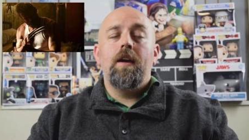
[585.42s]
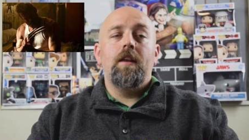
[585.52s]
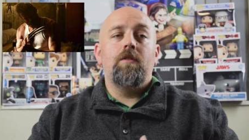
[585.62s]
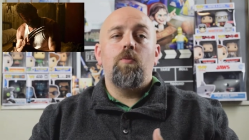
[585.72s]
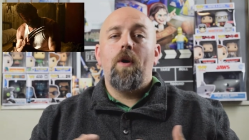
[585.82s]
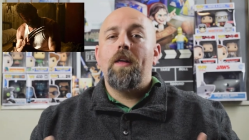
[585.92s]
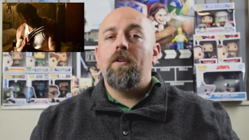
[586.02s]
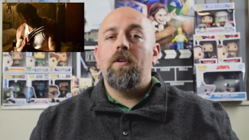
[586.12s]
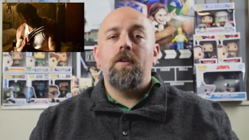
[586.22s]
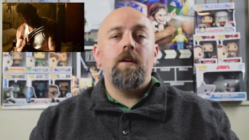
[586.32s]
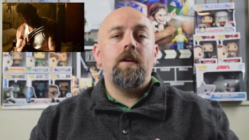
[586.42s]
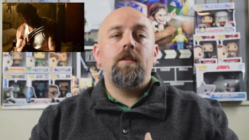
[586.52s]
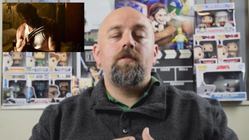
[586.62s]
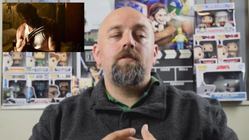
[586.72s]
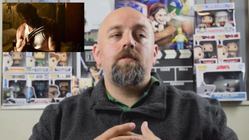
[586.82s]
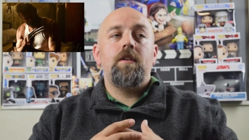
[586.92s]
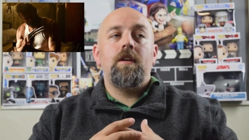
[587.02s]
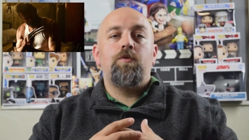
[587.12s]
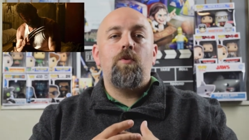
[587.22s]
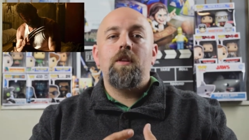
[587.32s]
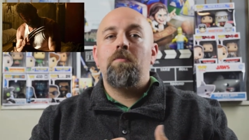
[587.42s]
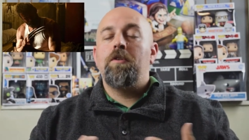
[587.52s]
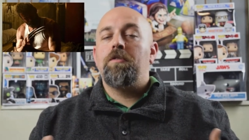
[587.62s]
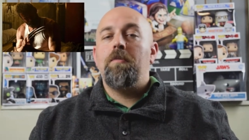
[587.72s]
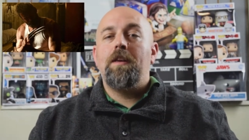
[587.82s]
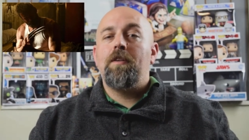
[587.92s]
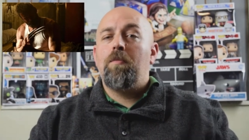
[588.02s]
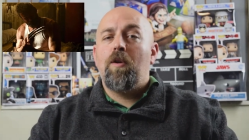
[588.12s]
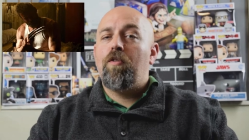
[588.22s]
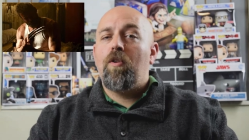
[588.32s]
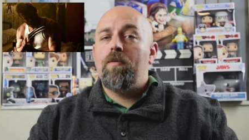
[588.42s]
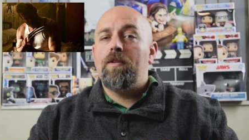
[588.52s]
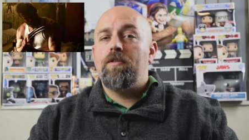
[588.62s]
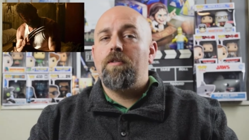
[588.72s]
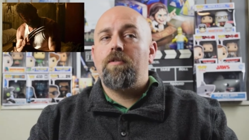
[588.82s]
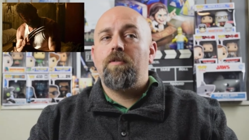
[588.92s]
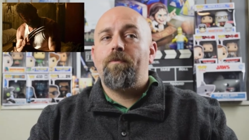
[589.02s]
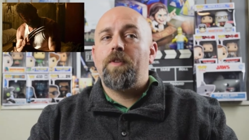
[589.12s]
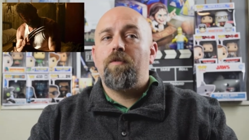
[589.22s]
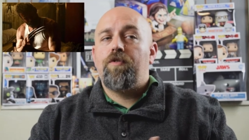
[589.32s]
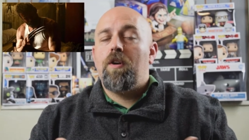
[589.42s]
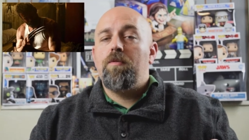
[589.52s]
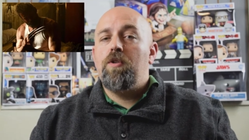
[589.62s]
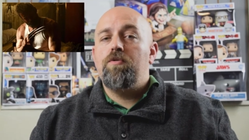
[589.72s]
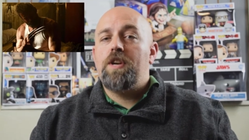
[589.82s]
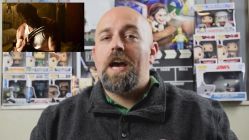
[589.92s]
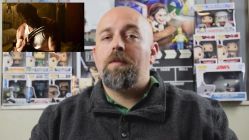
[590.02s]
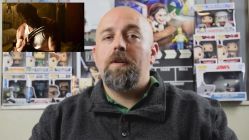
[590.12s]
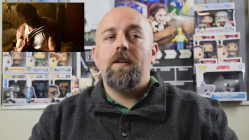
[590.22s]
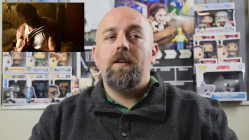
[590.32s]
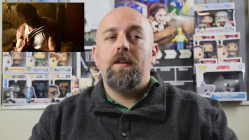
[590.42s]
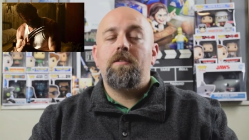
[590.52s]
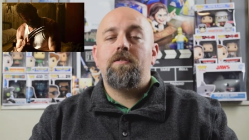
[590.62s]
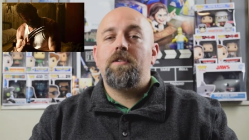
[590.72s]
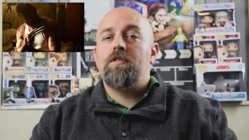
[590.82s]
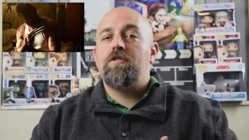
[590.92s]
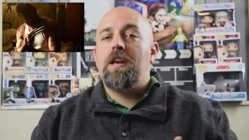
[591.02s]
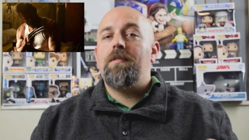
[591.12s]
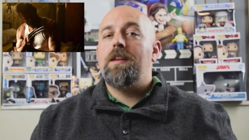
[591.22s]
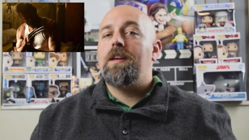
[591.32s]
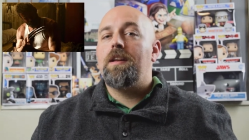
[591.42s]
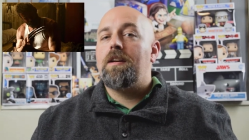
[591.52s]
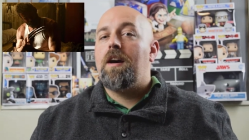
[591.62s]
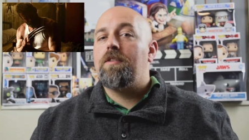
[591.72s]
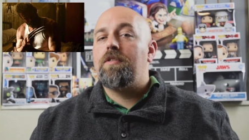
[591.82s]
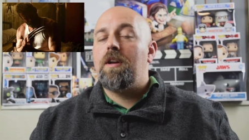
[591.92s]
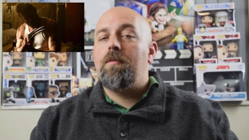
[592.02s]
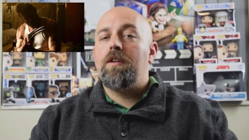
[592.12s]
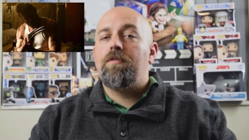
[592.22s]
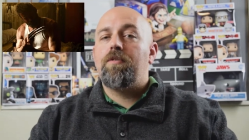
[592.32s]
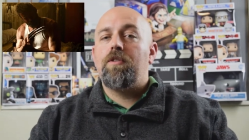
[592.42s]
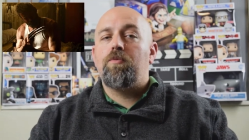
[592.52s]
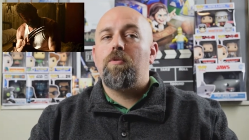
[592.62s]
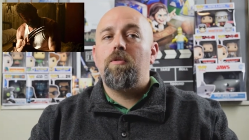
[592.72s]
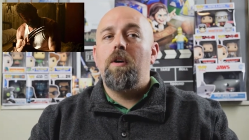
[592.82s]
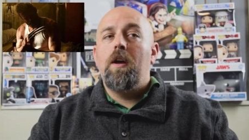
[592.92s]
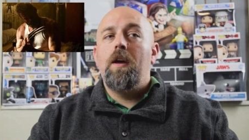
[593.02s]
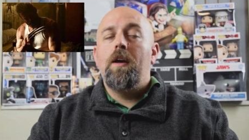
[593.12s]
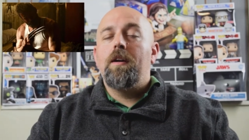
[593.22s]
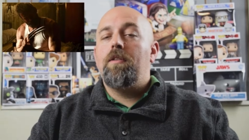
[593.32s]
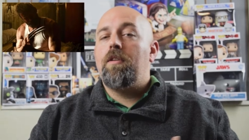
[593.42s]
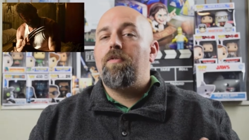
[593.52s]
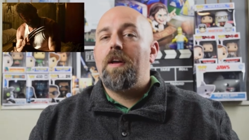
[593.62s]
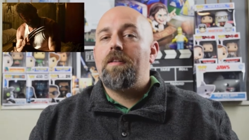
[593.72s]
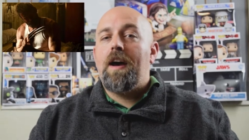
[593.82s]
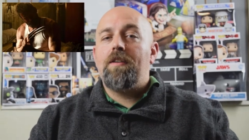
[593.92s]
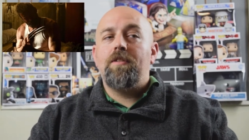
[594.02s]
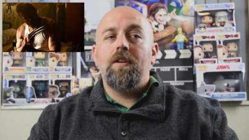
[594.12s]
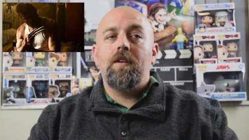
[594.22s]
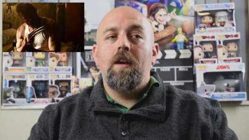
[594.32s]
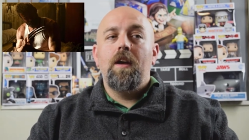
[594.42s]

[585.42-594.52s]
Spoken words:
he's weathered. It's just, it's one of the most amazing performances from Hugh Jackman, and it's such a shame he didn't get an Oscar nomination for this role, because he's fantastic.